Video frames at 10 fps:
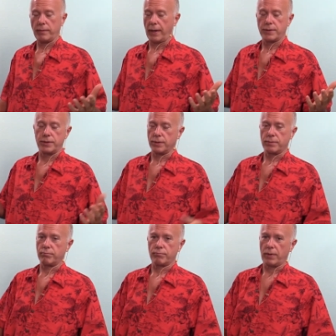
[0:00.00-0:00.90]
That's just
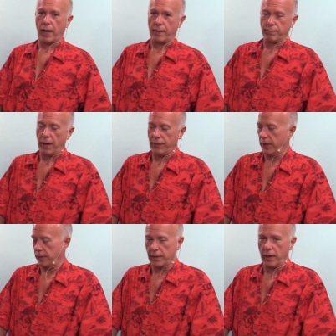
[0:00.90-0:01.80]
kind of, I
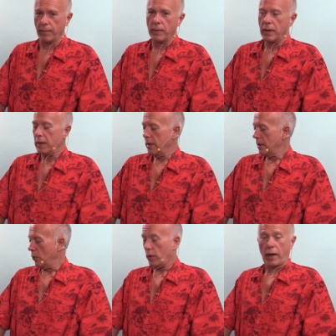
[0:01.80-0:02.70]
think, dumb.
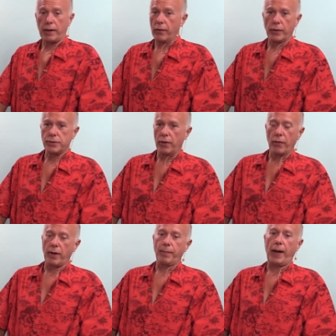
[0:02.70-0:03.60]
We're not interested in
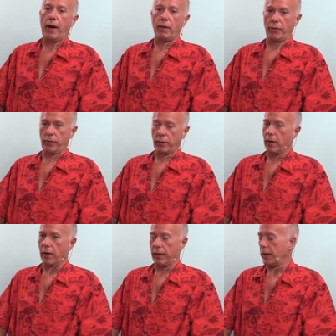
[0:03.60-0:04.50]
running power through the
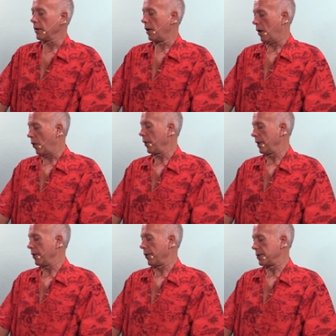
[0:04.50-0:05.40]
card either. All we're
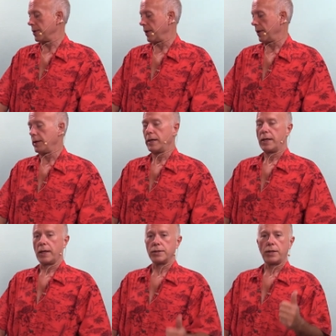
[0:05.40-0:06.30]
interested in
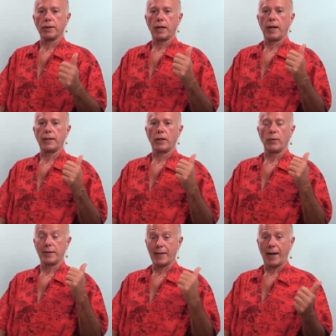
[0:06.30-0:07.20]
is either connecting
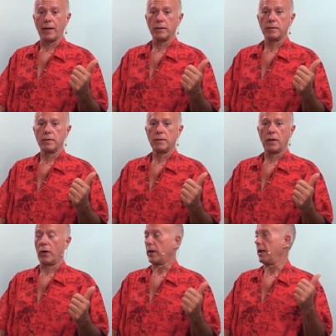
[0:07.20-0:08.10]
with data
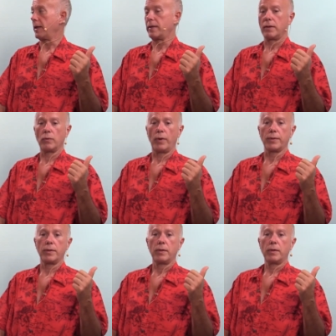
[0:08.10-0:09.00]
are connecting
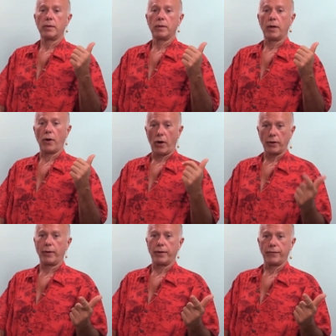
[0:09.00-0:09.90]
with an
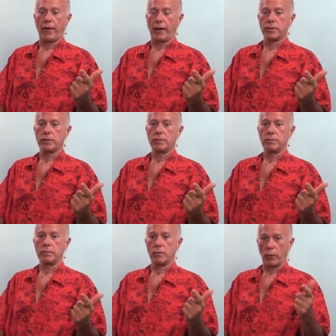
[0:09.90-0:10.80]
audio interface.
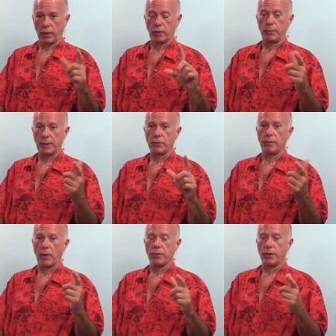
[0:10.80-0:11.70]
We're going to do, be doing
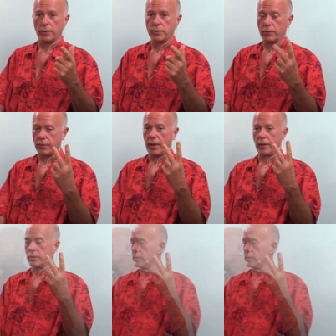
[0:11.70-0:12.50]
both of those two things.